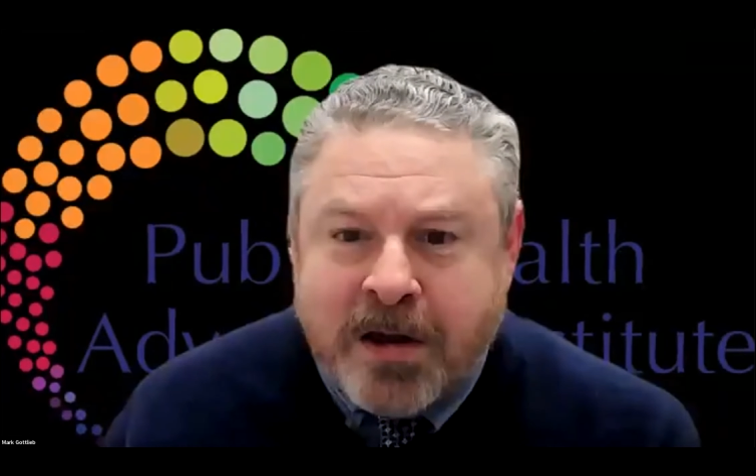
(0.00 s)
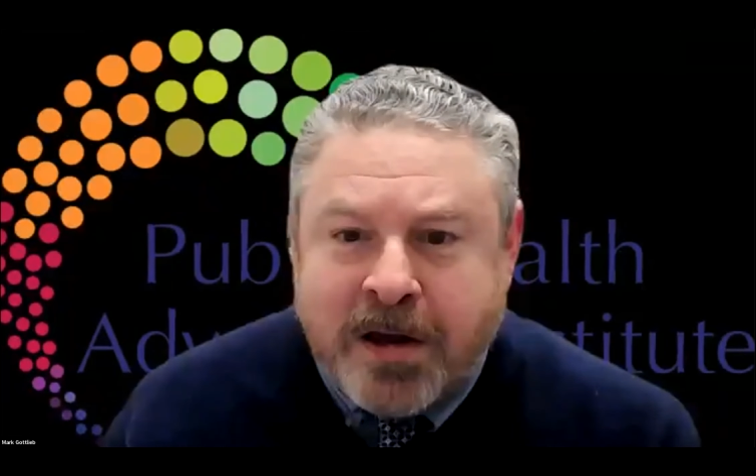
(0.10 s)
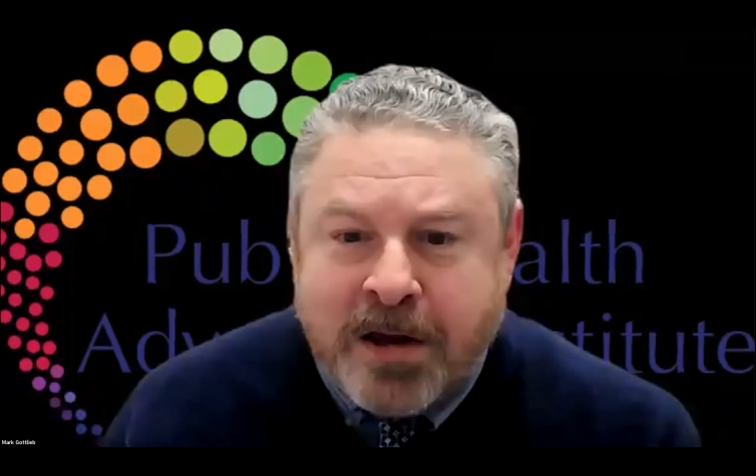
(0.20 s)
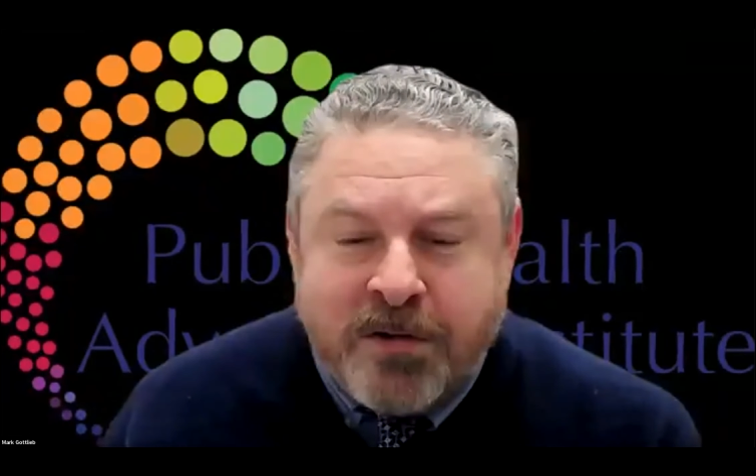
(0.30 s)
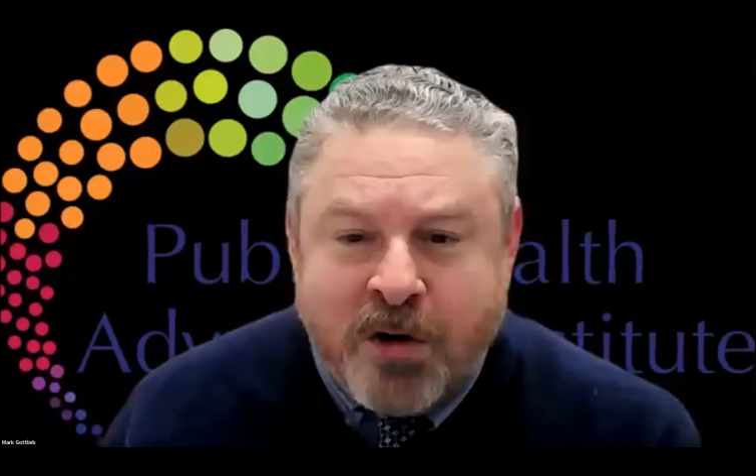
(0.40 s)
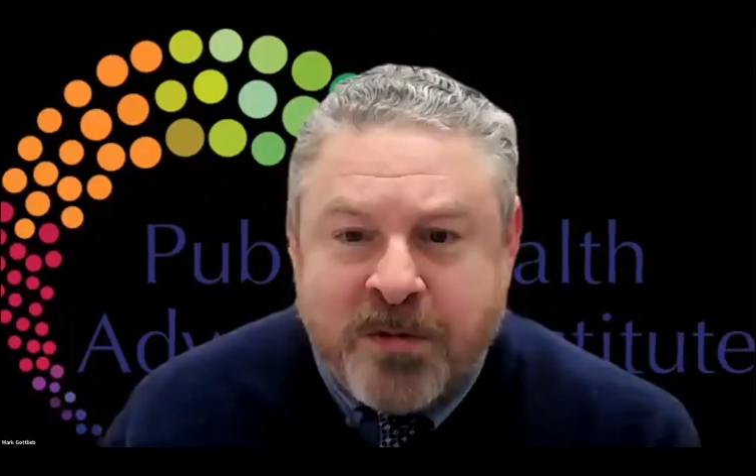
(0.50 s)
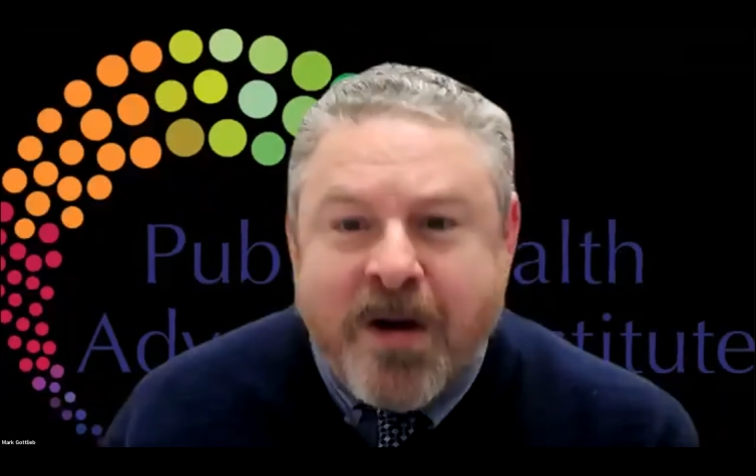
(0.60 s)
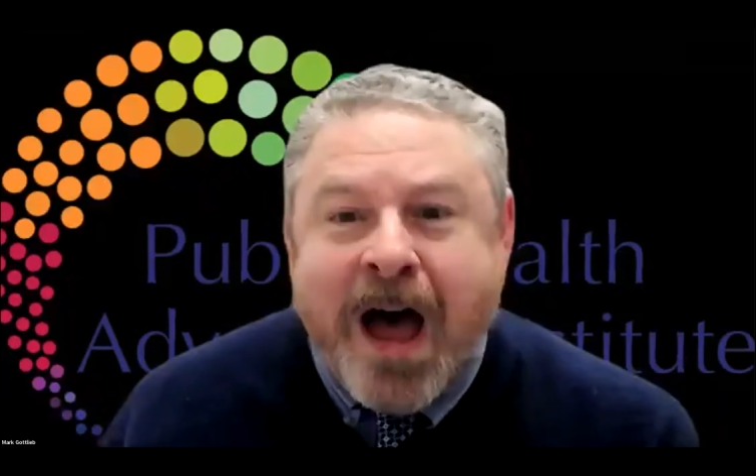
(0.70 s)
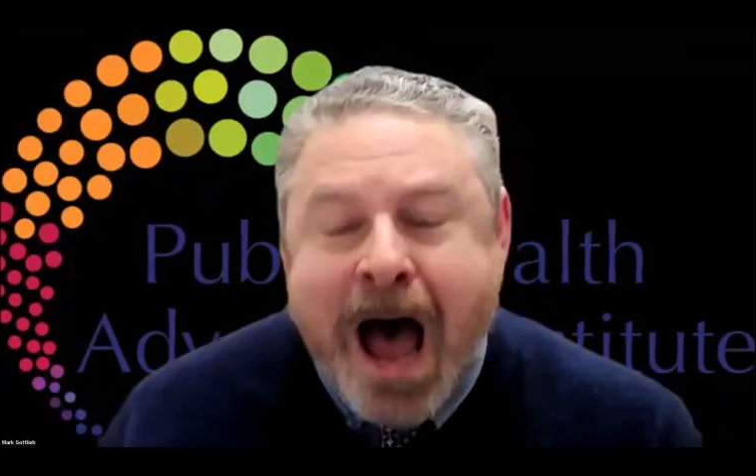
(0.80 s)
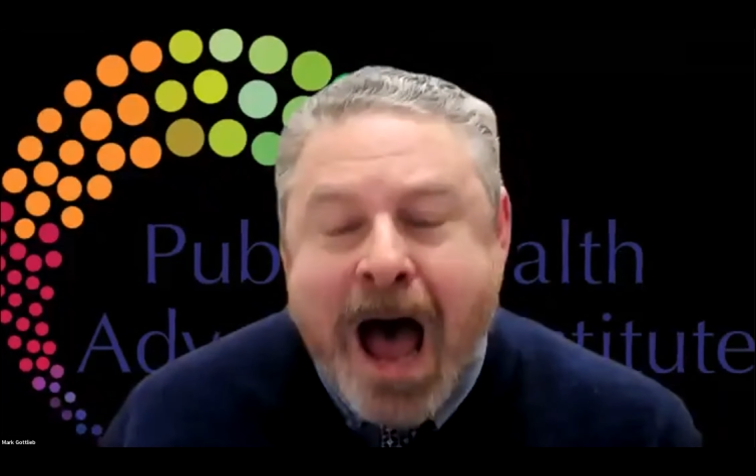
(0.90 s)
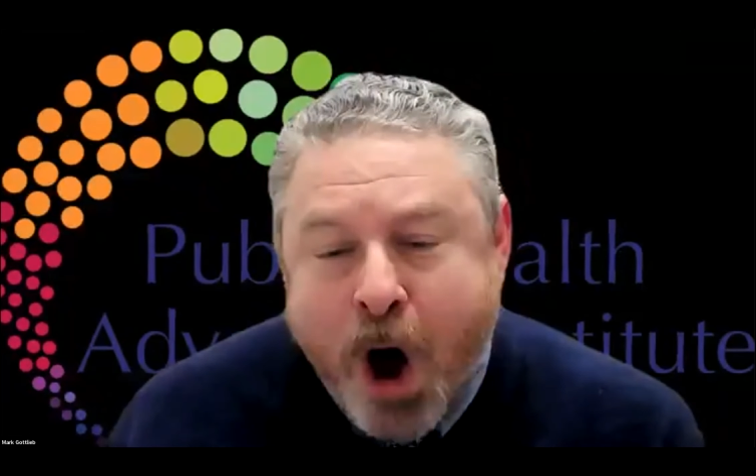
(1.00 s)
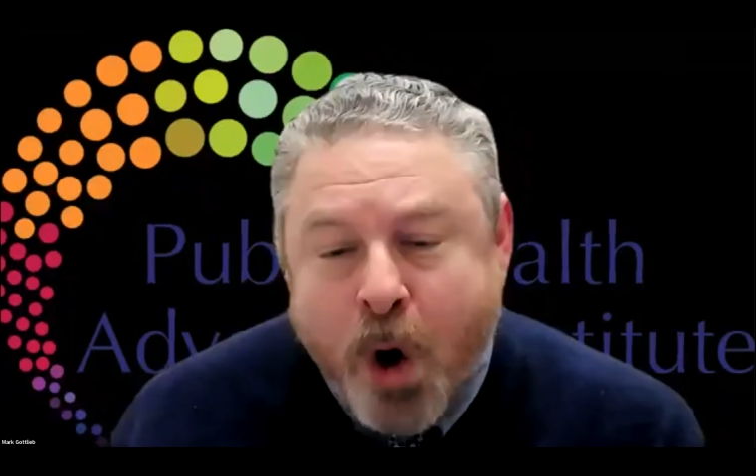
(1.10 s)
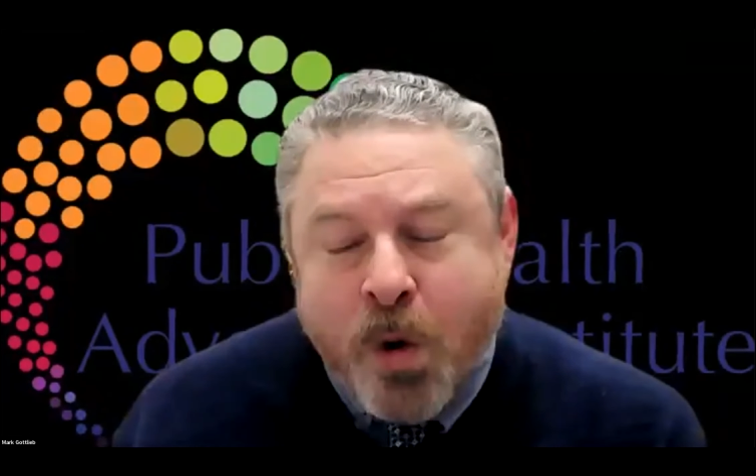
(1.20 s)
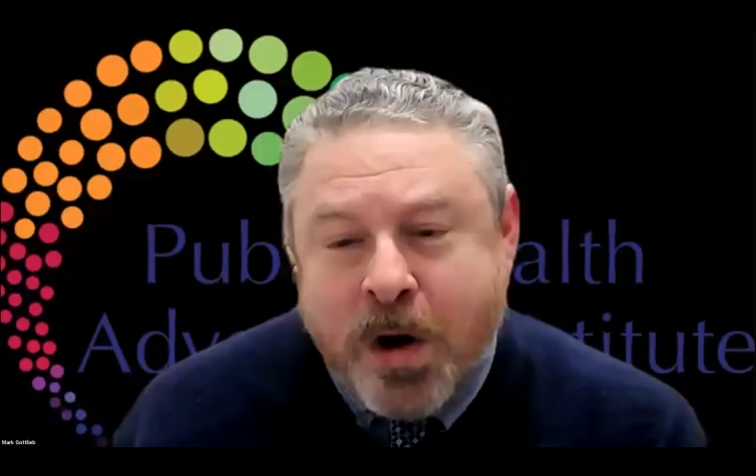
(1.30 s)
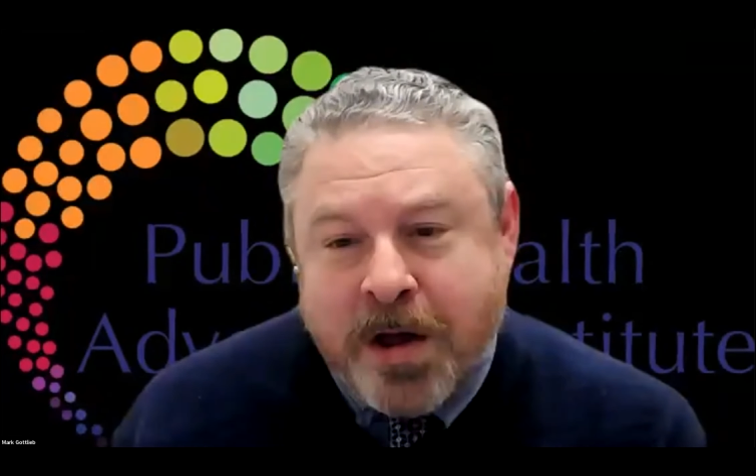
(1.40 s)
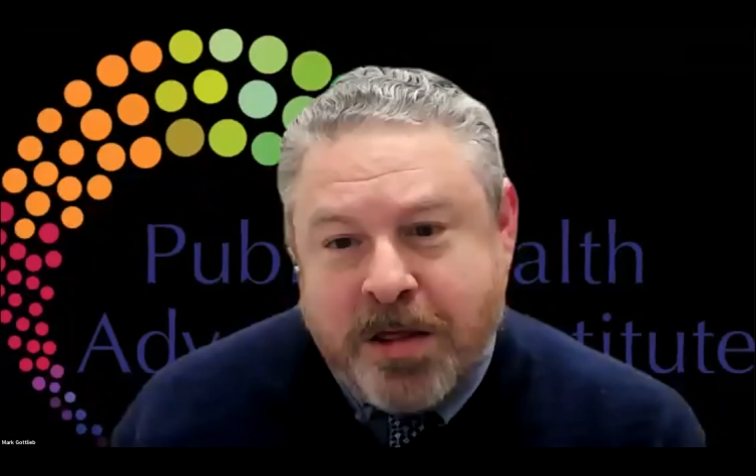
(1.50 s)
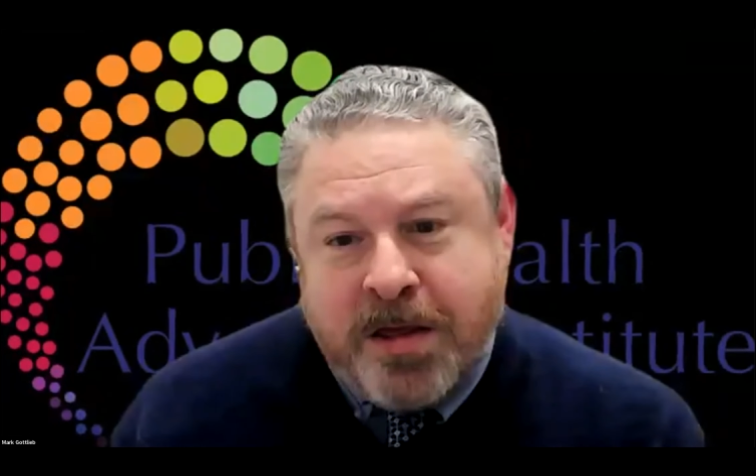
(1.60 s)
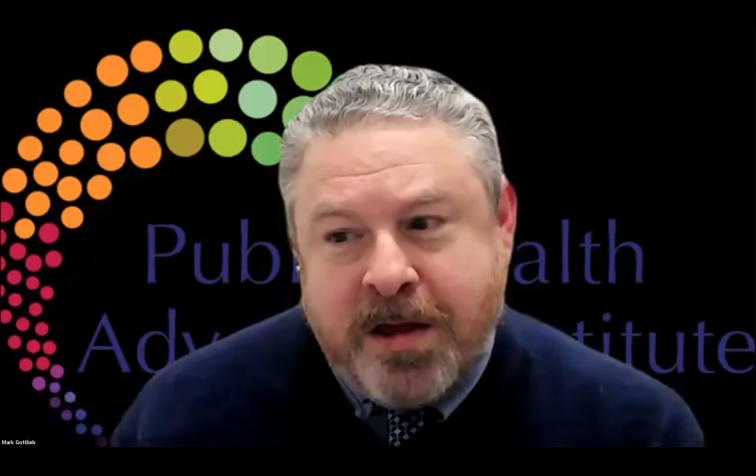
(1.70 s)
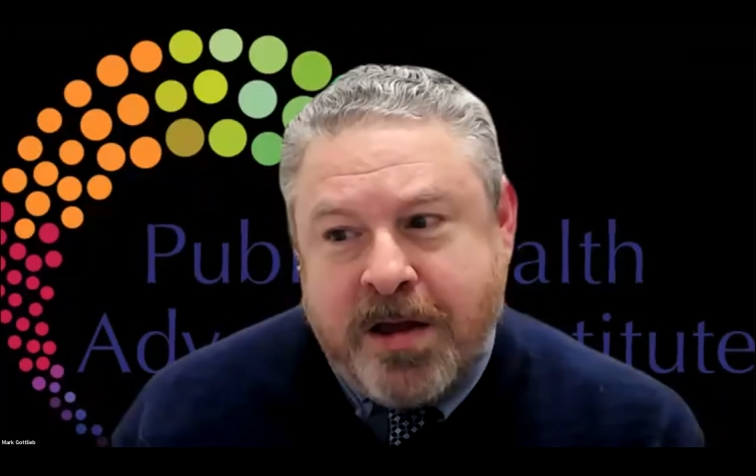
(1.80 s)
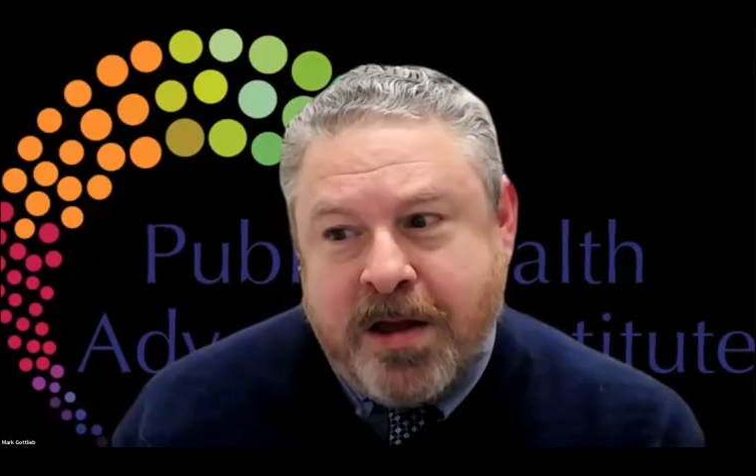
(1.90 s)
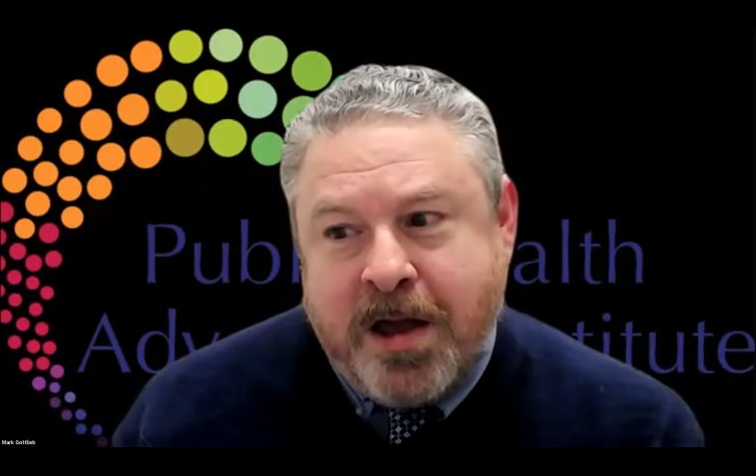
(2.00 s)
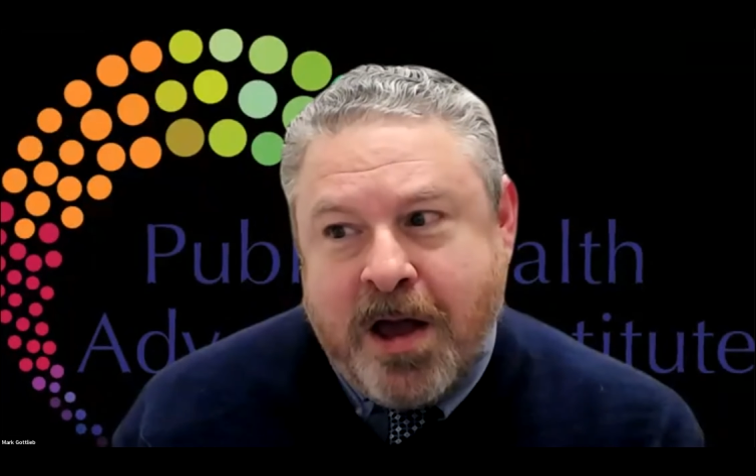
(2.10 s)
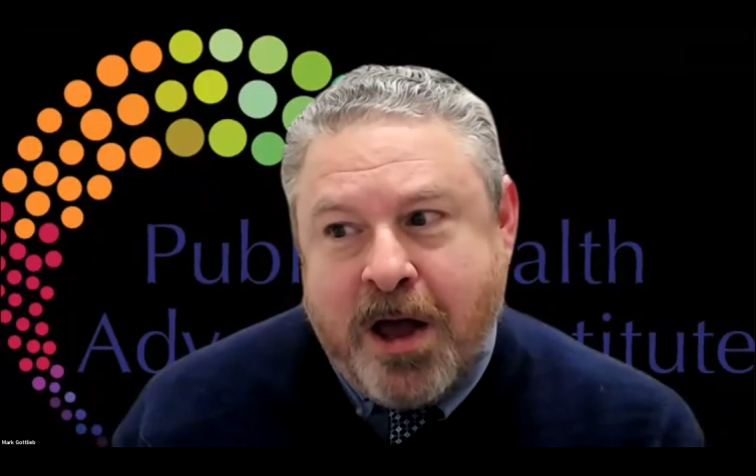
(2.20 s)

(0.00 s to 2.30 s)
in terms of how the